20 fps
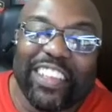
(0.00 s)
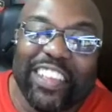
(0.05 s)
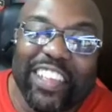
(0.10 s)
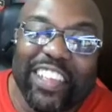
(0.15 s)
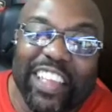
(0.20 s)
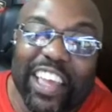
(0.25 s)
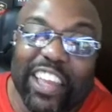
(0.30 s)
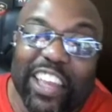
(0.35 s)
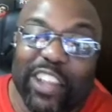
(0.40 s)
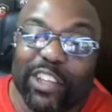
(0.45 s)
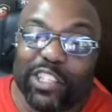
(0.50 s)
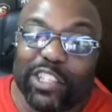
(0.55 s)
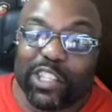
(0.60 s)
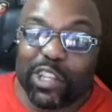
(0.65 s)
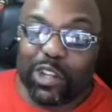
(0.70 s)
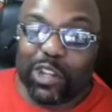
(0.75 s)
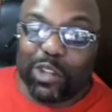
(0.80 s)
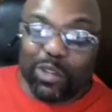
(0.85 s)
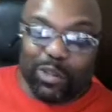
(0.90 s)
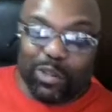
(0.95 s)
And those
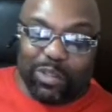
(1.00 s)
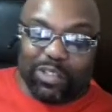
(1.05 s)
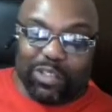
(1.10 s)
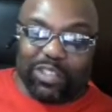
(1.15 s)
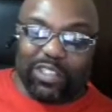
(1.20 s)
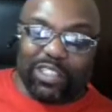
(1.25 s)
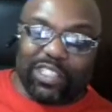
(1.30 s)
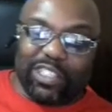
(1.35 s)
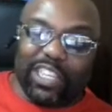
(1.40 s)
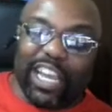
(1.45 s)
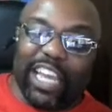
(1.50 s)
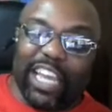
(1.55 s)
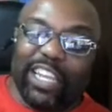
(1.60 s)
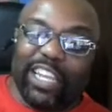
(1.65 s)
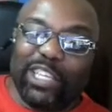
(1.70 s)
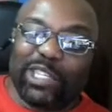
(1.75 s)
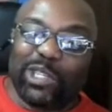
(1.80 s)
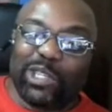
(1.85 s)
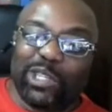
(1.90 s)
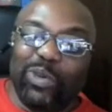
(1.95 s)
little tiny
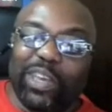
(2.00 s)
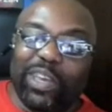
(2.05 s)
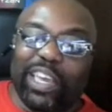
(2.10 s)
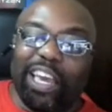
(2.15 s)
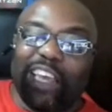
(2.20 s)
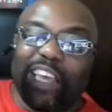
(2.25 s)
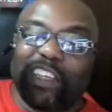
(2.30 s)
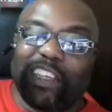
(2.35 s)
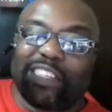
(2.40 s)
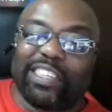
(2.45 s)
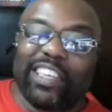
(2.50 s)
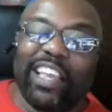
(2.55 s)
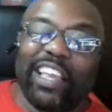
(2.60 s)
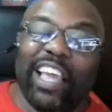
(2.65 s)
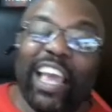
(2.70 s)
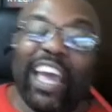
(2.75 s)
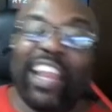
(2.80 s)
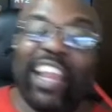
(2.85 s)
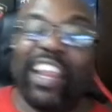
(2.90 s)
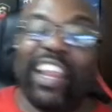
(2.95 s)
suitcase,
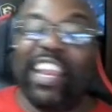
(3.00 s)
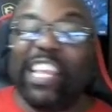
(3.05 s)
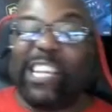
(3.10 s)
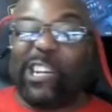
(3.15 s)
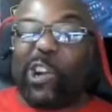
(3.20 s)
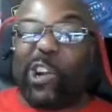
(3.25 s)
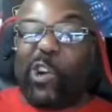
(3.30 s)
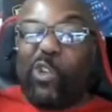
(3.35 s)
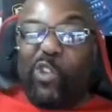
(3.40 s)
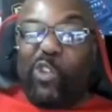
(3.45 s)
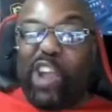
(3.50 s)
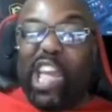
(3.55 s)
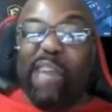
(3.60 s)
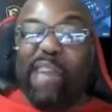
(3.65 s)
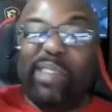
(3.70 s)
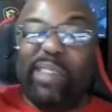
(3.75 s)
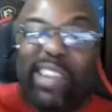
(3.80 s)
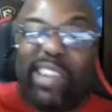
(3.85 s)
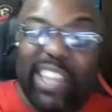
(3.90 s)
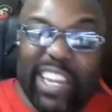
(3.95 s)
and then they cram
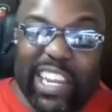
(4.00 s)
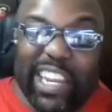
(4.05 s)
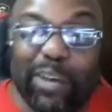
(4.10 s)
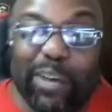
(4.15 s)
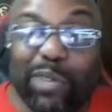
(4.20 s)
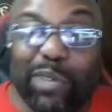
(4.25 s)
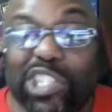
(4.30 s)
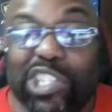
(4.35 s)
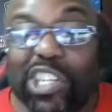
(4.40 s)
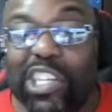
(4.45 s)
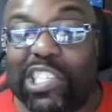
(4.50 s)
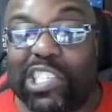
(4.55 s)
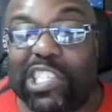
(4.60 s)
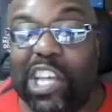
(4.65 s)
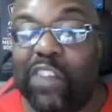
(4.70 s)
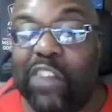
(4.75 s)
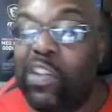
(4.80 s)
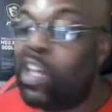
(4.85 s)
it in there with your stuff.